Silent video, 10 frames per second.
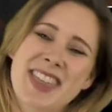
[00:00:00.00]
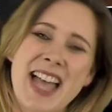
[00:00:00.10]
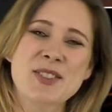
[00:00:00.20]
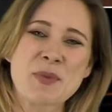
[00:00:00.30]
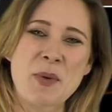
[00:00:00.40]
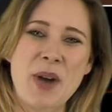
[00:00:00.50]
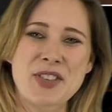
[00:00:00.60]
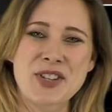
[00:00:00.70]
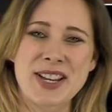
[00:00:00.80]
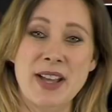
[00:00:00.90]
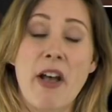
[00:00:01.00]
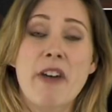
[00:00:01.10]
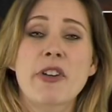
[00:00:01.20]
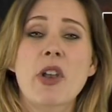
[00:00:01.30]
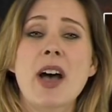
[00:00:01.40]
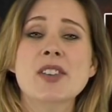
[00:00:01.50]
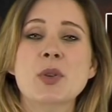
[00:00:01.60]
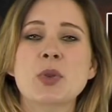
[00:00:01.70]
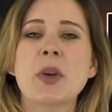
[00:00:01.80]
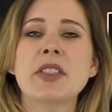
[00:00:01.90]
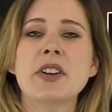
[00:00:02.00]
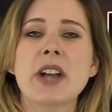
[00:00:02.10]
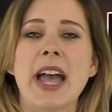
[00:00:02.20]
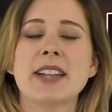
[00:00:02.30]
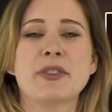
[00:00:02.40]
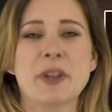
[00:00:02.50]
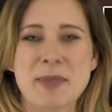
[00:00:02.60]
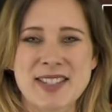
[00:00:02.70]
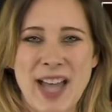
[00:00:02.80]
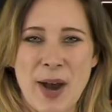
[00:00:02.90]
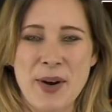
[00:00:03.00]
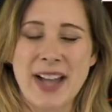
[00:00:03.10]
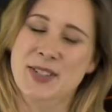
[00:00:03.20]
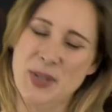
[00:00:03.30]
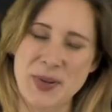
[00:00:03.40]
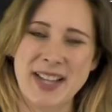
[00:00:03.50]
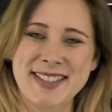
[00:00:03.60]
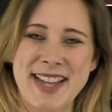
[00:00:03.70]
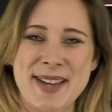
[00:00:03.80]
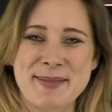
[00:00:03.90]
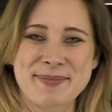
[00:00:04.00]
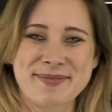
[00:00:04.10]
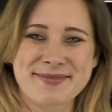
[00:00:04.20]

Thanks for watching. Follow us on Twitter @FilmIsNow and see you next time.